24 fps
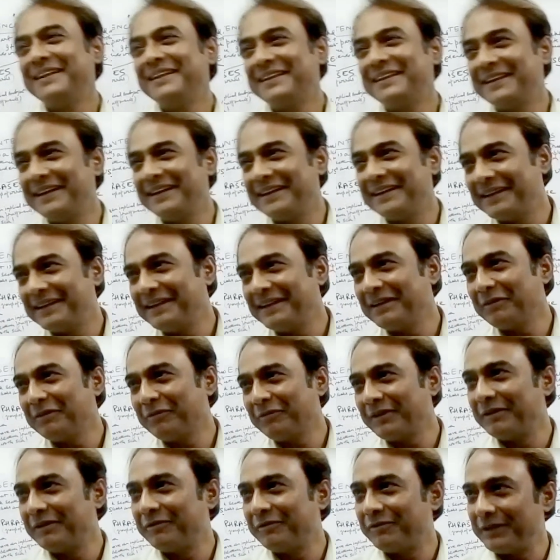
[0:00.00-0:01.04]
the
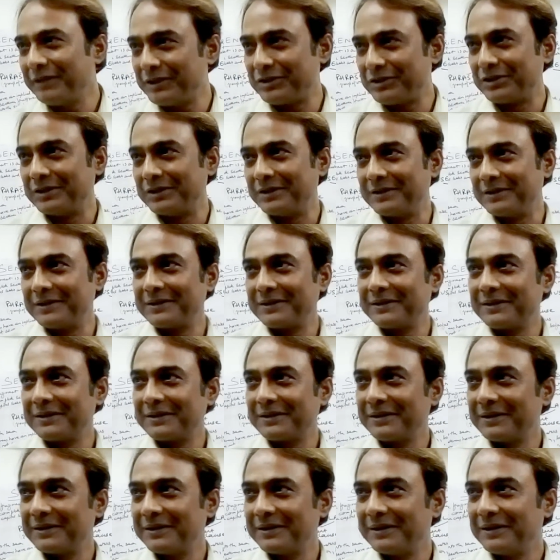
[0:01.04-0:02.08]
identifying feature
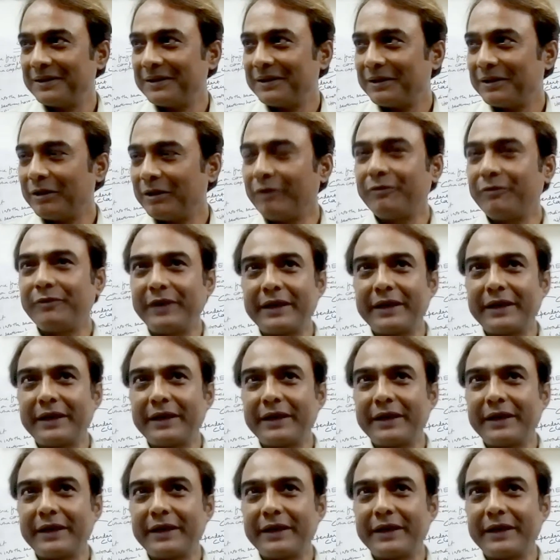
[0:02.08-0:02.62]
of